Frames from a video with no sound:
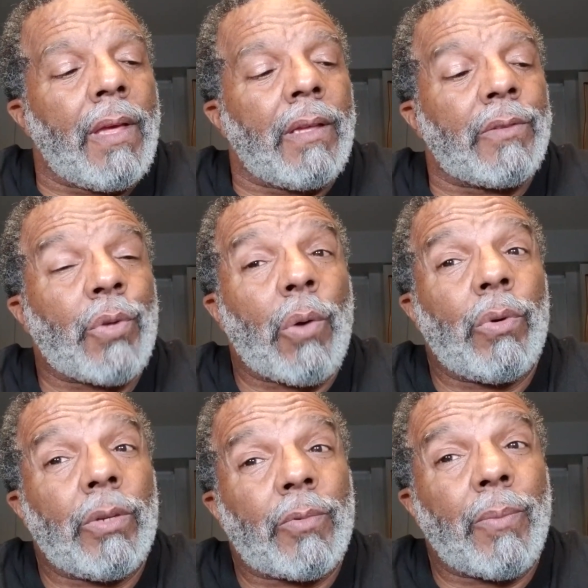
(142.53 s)
So I
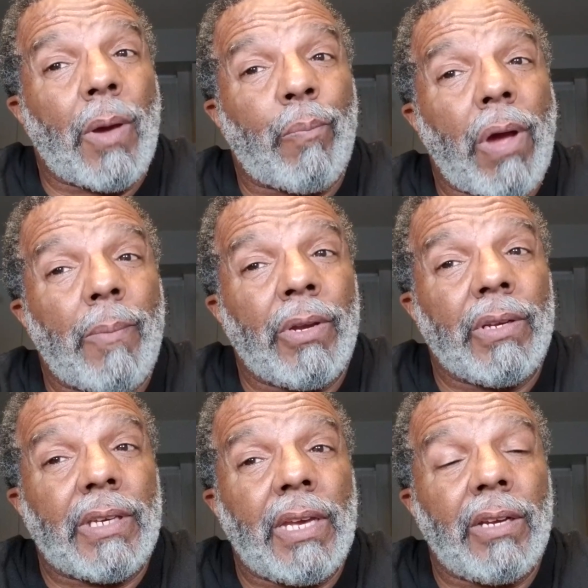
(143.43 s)
went up to my primary
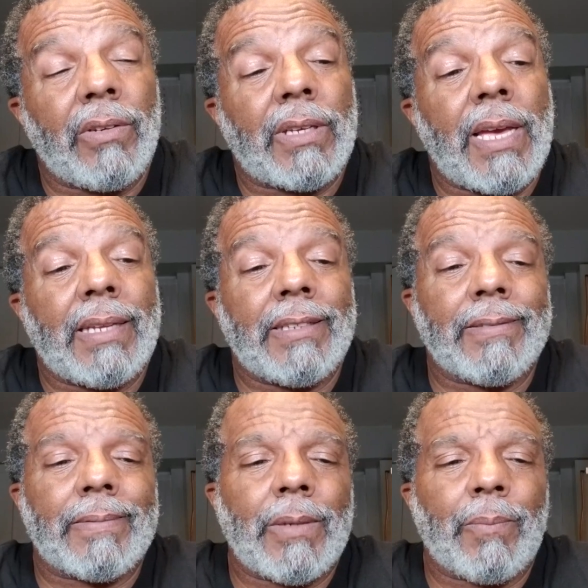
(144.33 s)
care and kind
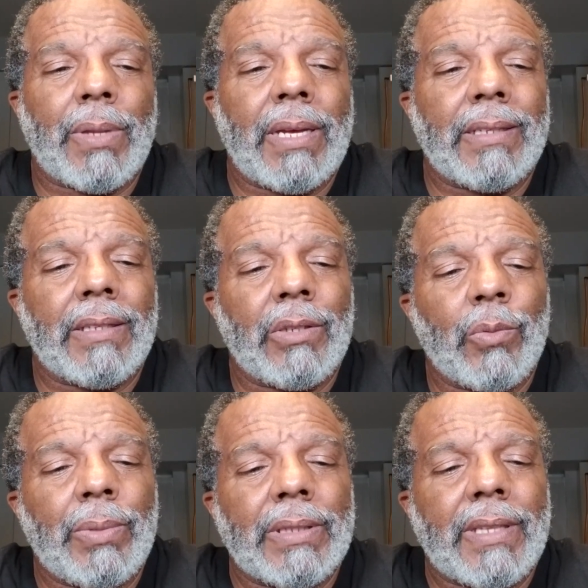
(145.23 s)
of complained a little
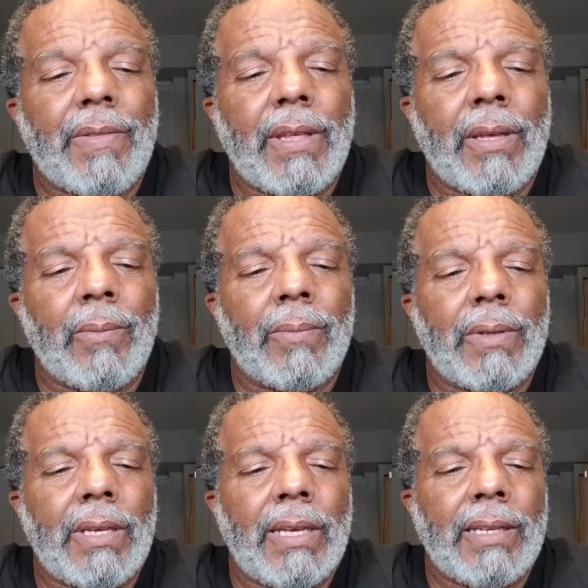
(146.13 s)
bit to them,
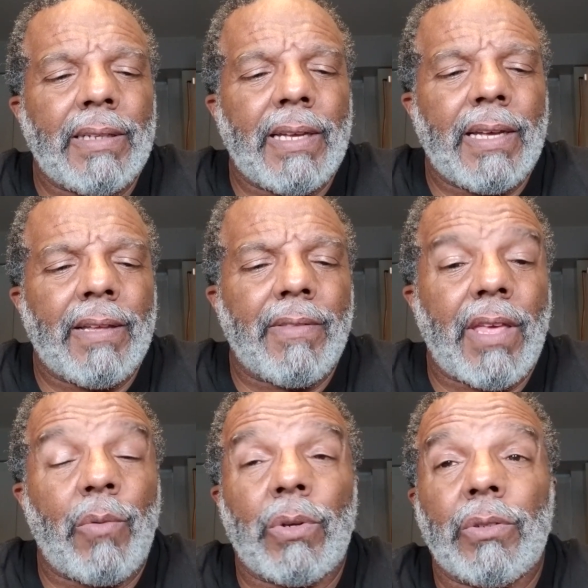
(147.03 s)
and
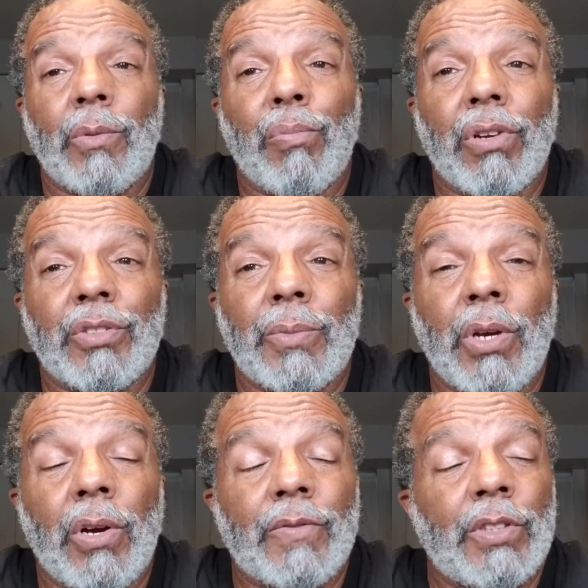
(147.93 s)
they wanted to brush me
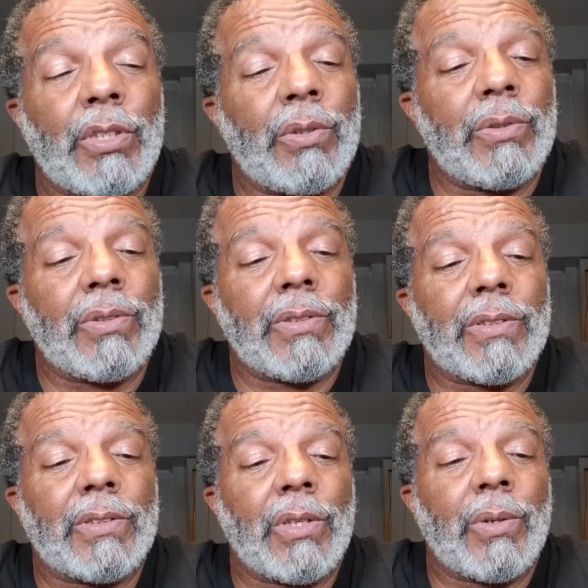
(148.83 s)
off too.
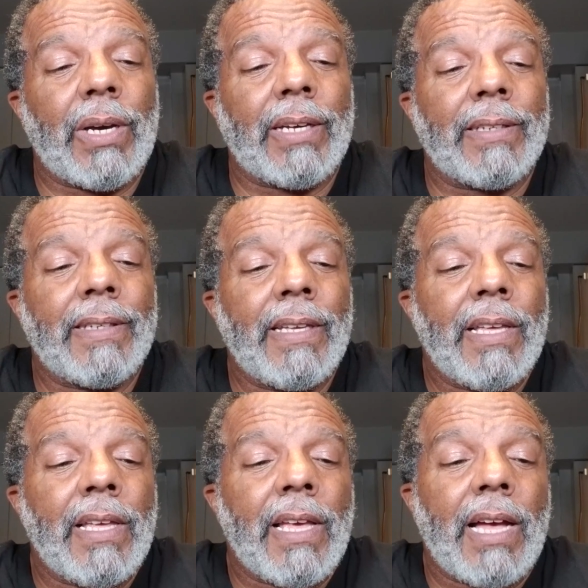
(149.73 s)
So I
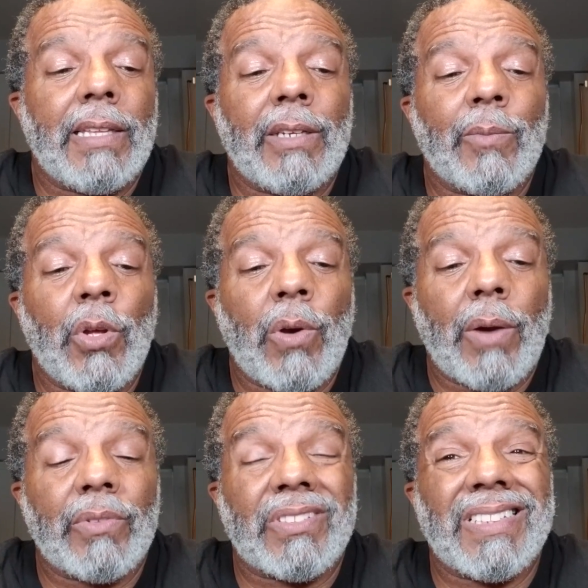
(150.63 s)
let them know I
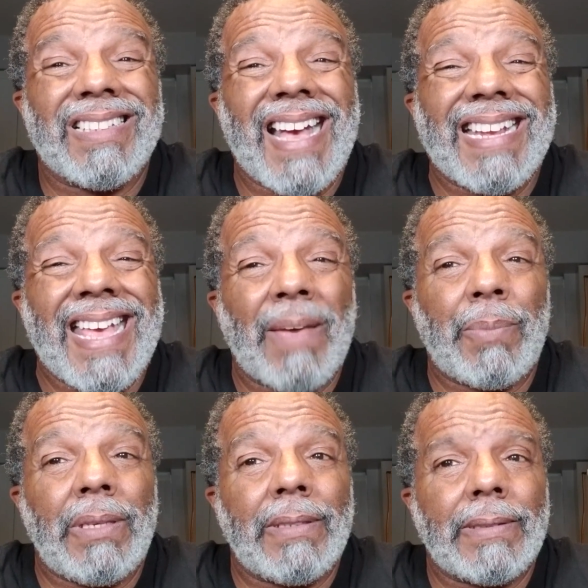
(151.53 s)
was not
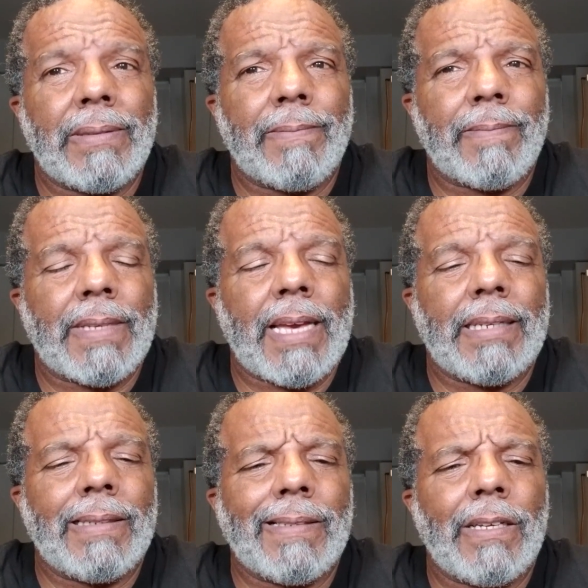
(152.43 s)
happy,
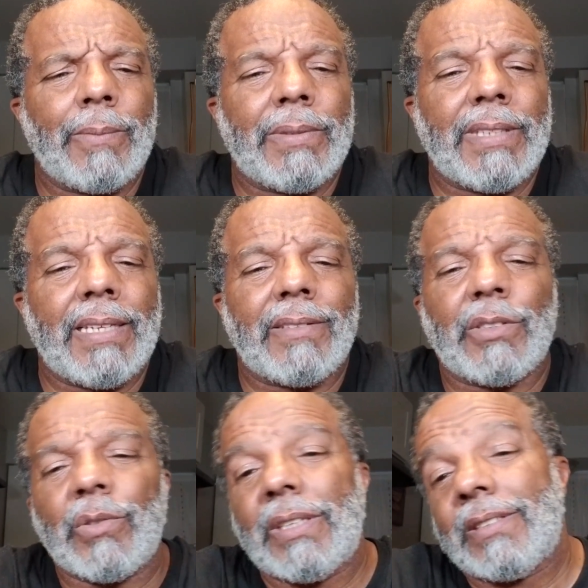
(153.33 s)
kind of upset.
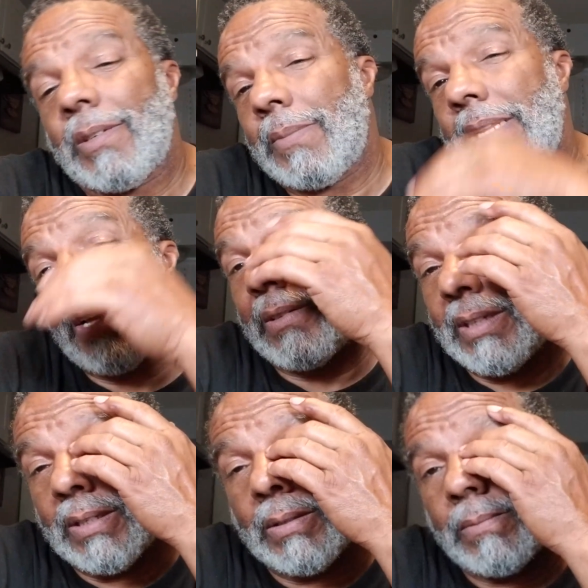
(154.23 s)
So they sent me down to
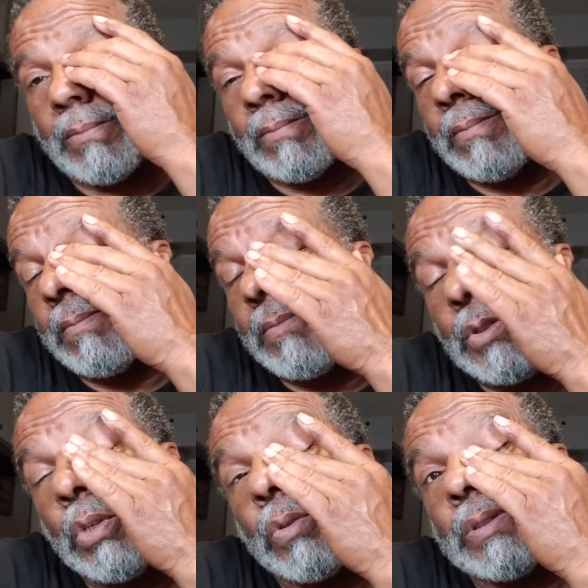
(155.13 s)
get a
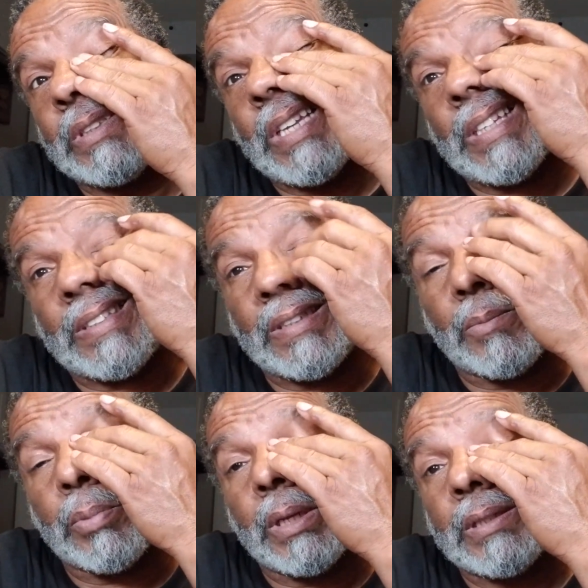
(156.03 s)
urine test and a
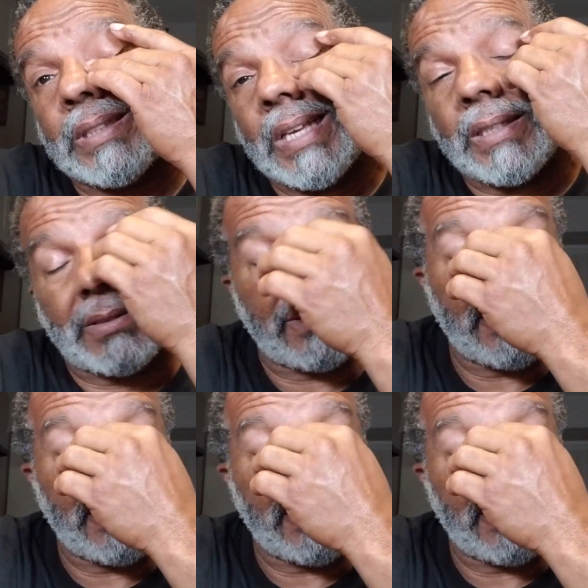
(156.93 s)
blood test.